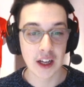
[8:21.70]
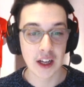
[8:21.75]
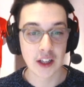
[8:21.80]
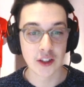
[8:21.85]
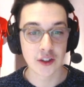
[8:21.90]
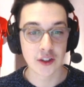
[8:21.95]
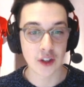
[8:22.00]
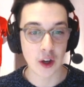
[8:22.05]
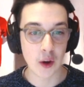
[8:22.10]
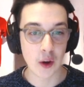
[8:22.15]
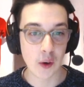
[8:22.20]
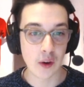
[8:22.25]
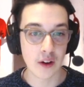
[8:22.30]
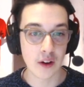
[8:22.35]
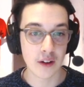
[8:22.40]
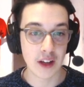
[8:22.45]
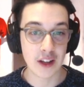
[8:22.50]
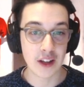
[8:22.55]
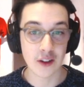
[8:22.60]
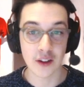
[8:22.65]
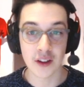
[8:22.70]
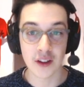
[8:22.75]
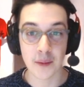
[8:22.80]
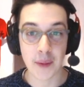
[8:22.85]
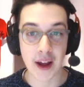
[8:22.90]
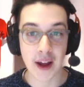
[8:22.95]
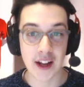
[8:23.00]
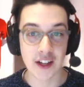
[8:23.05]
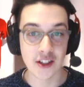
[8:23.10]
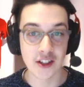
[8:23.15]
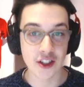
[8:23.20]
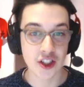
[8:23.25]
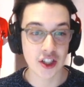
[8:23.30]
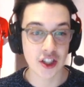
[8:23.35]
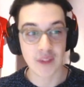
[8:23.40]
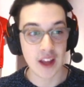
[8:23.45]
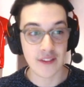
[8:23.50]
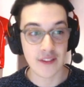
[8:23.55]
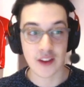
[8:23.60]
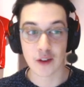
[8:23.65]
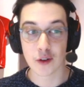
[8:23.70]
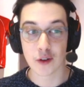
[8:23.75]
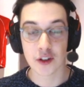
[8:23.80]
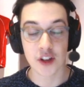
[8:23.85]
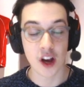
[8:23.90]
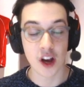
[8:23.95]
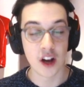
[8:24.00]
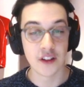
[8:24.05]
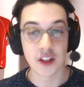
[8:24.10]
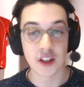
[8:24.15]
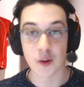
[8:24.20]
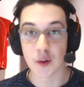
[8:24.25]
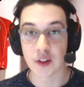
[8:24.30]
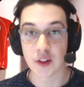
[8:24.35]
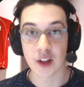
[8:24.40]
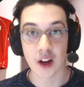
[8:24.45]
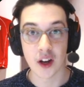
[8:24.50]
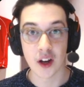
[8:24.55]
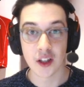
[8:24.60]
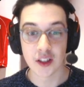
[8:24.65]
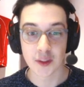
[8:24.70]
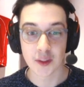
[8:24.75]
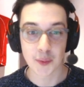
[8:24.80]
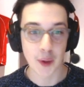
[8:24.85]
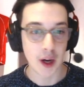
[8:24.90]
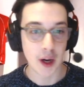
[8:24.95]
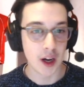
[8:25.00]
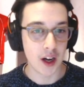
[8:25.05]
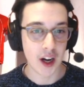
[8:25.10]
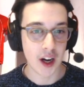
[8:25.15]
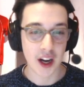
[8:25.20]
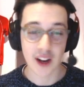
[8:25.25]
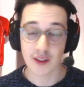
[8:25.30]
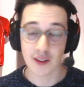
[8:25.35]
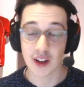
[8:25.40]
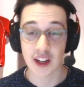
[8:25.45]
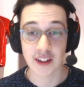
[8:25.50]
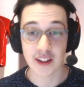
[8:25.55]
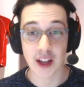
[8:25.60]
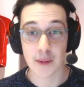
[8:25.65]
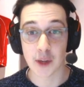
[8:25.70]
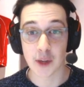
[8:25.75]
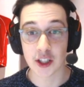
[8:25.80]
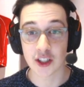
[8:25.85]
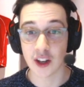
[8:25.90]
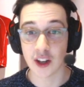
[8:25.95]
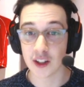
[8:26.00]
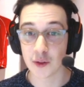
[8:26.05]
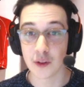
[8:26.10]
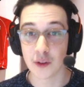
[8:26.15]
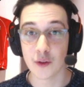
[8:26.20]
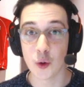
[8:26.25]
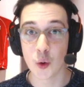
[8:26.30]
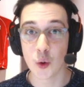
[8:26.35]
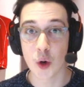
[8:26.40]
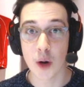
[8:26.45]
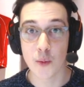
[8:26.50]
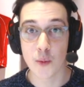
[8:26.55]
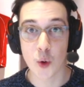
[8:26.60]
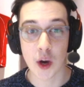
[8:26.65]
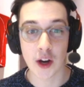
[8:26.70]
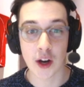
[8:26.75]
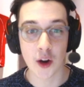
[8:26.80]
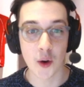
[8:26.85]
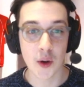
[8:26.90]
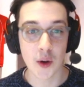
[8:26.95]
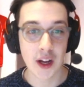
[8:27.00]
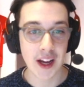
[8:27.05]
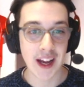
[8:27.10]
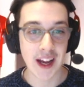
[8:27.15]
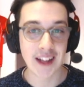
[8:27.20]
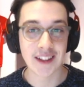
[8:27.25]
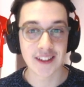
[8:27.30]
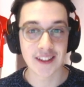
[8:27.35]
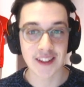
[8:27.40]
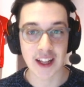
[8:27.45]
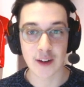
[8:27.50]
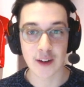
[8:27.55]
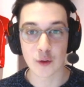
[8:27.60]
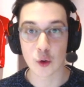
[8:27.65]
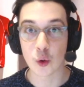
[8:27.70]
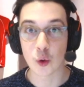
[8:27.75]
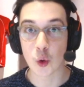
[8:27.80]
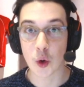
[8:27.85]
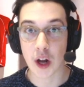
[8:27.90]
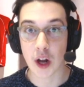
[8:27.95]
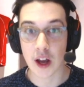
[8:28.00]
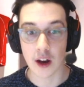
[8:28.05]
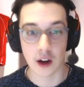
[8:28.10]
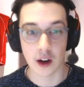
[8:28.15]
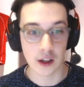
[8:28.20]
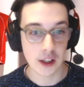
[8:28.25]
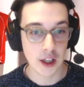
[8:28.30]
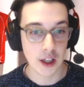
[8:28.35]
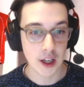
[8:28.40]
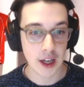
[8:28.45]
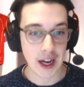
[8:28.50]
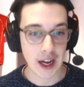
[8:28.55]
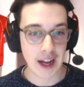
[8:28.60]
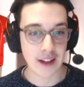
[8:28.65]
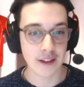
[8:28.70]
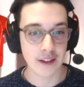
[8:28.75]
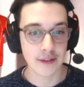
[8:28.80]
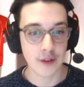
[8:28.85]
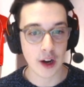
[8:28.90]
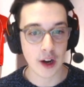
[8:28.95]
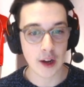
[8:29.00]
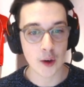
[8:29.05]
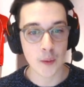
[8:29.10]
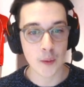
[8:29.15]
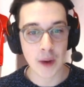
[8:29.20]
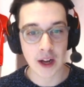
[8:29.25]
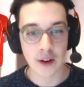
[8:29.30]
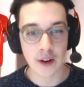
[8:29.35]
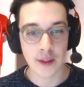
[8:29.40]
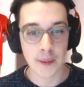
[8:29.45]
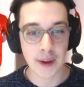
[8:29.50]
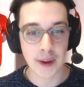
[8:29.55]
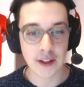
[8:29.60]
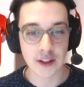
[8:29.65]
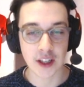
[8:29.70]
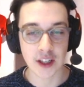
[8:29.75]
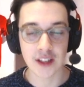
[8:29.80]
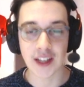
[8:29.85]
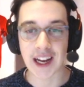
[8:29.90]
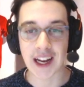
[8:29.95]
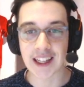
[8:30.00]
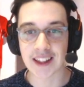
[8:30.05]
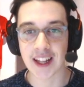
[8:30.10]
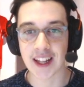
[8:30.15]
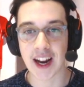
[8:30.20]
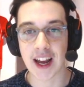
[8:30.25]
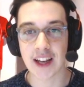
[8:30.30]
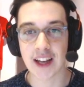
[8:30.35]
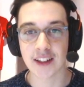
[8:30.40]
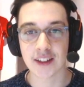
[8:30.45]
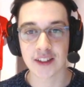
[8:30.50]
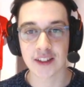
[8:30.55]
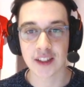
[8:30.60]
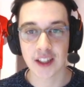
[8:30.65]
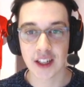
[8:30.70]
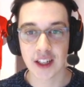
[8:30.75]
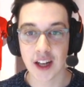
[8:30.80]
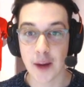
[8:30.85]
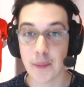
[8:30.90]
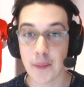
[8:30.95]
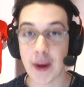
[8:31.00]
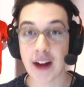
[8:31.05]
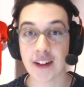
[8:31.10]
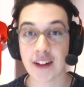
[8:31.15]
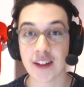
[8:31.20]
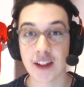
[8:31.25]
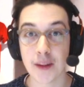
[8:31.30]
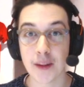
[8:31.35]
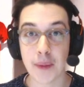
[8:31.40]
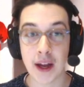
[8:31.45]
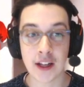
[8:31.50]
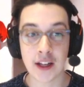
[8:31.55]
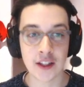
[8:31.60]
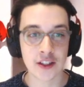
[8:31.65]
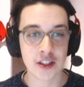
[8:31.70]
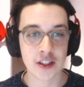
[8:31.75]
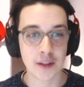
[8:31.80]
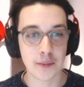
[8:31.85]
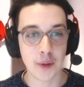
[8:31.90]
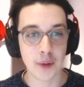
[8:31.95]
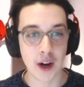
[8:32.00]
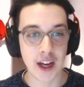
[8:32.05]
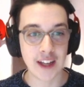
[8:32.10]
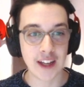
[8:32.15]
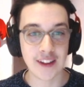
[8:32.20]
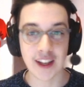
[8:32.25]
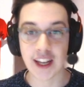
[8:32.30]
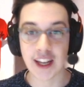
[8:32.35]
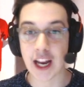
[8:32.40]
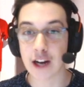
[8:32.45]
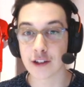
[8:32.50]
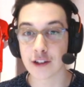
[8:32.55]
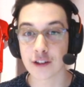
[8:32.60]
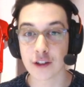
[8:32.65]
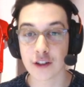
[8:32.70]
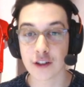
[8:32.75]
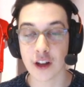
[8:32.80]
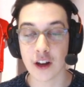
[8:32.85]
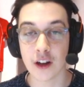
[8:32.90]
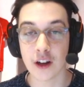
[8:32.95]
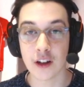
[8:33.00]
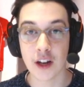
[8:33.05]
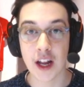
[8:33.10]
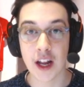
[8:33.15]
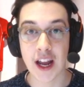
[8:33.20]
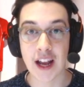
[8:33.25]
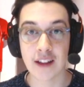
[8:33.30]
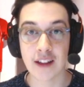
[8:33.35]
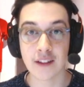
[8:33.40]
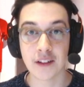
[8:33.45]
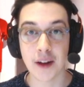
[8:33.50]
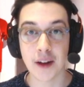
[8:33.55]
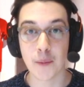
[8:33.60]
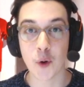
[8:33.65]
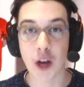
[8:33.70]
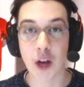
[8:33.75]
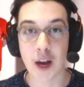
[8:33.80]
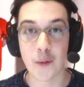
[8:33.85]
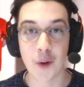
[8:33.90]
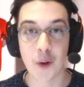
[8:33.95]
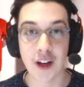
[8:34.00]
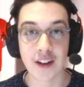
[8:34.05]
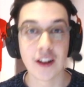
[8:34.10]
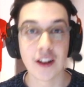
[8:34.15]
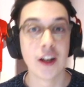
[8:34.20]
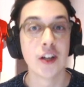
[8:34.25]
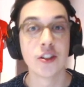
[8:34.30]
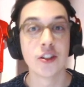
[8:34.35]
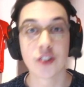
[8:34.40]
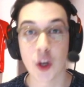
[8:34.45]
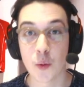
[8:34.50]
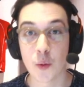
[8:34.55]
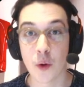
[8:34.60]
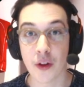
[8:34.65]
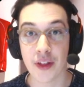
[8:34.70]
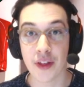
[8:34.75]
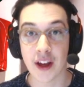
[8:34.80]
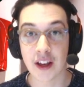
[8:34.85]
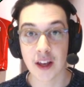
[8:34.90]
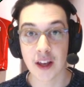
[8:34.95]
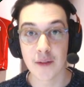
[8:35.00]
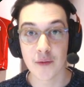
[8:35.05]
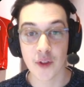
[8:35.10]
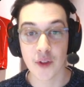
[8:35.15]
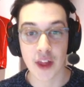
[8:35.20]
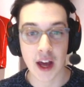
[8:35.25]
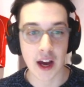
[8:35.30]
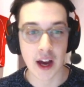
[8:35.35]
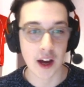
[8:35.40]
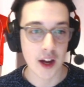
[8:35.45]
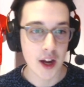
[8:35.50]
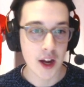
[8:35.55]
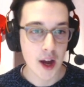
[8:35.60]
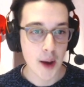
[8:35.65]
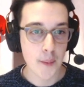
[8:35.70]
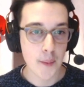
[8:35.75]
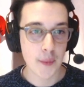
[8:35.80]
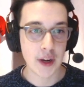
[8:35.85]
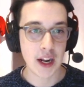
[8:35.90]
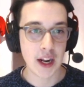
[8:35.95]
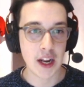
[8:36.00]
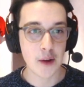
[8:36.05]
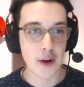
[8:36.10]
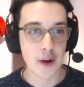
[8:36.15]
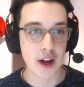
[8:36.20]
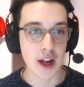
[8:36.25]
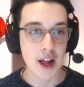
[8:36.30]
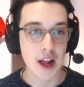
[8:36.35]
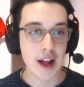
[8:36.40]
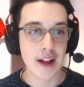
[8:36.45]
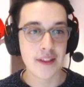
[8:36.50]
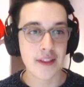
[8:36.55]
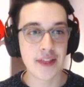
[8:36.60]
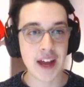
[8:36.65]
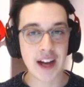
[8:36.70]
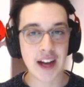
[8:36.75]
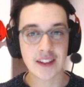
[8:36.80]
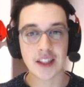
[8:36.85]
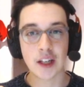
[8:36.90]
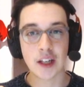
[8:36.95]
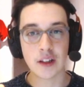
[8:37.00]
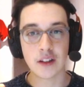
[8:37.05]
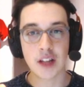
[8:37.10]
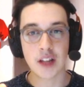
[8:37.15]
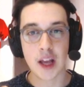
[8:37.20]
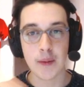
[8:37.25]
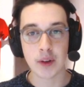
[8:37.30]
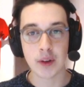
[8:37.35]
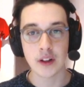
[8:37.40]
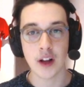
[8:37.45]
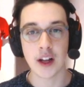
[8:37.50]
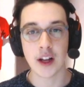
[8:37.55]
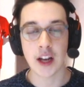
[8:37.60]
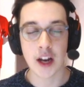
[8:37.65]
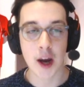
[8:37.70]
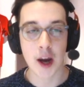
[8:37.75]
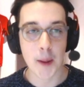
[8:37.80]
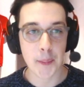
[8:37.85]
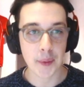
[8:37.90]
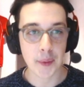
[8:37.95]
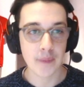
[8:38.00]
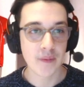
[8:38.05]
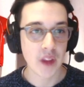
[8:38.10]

So he's on the bench. If he returns, he returns. But I'm going to take my chance with Hugo Bueno instead of Cucurella. And the final man on the bench is Andreas. Back to the bench, but he did get us a return in the double game week, so we'll thank him for that. But anyway, that's how the team is lining up.